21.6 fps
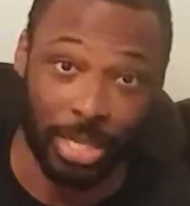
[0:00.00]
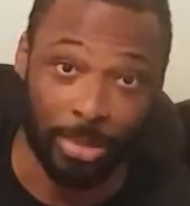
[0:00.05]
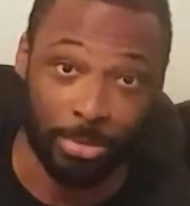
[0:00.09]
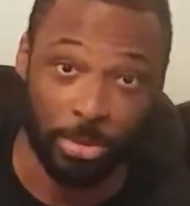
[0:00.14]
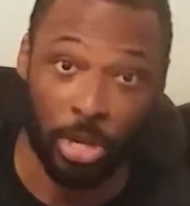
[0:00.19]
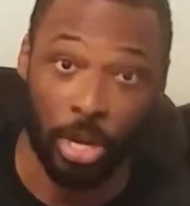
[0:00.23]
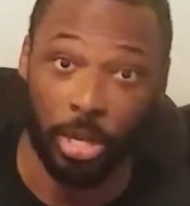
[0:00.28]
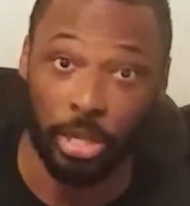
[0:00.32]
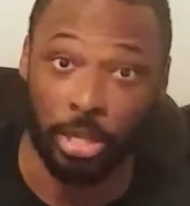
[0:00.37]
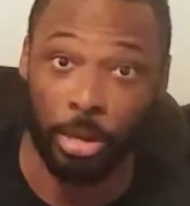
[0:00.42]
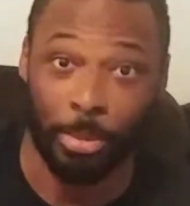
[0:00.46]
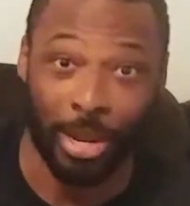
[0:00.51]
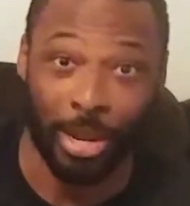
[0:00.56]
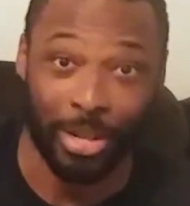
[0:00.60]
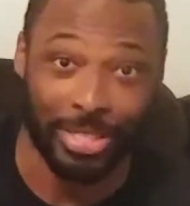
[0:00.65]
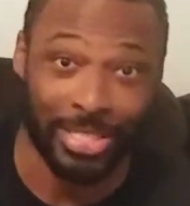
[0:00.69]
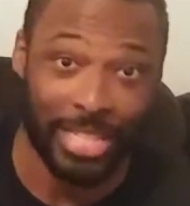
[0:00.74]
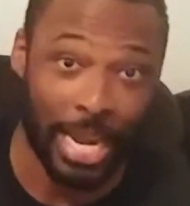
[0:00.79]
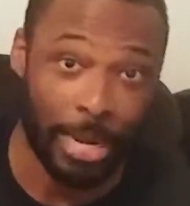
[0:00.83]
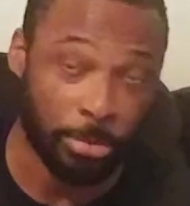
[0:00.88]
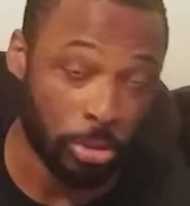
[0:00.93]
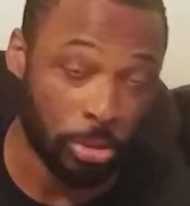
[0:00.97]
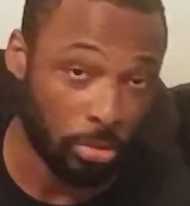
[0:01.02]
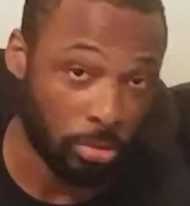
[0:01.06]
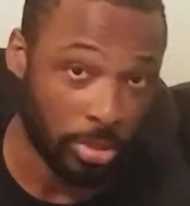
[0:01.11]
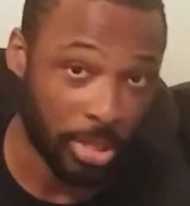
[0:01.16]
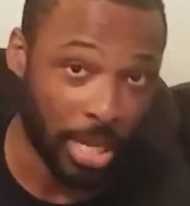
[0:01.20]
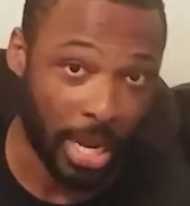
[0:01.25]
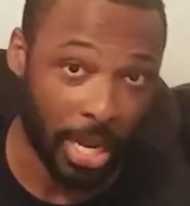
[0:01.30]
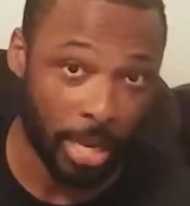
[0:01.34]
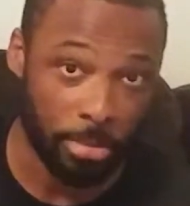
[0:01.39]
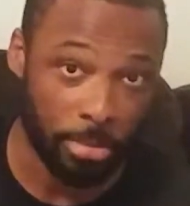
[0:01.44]
I'm talking about type 2
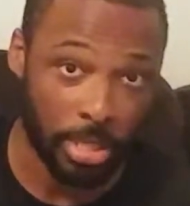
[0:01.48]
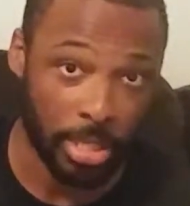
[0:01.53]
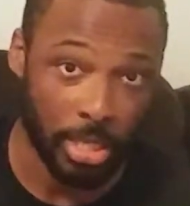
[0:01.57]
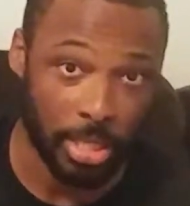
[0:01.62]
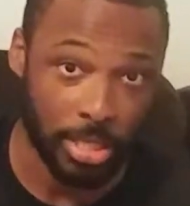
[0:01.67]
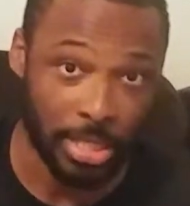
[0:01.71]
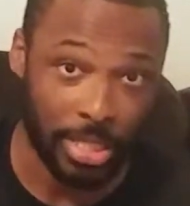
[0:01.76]
diabetes.